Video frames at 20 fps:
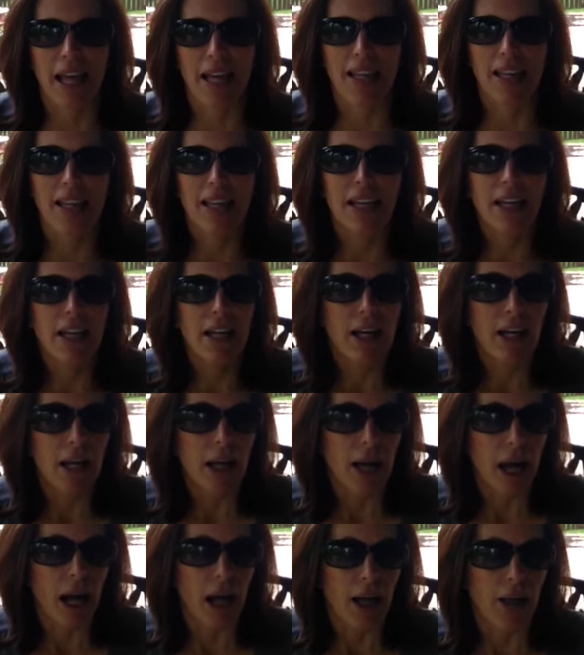that.
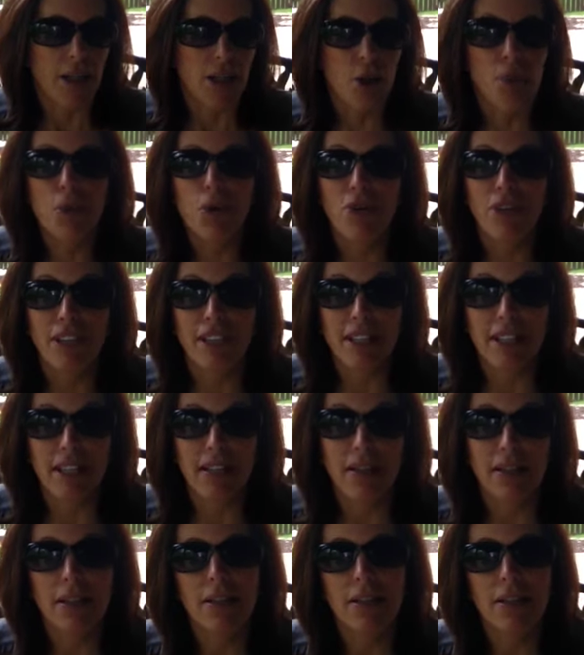Uh, so, movies.